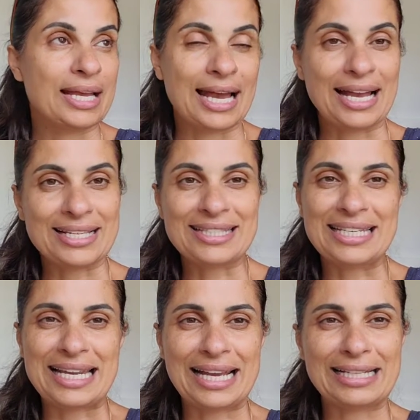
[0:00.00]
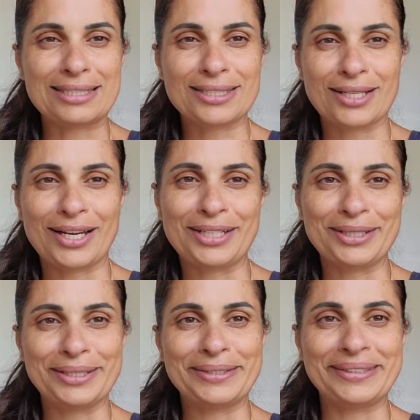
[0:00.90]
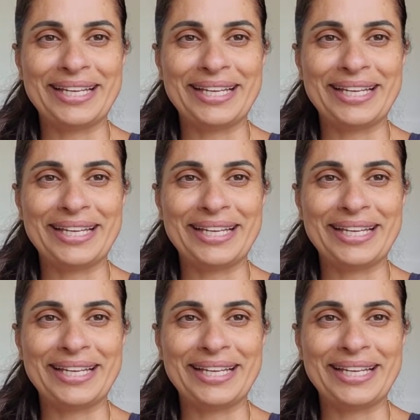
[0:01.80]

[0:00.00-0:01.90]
As the nights got a little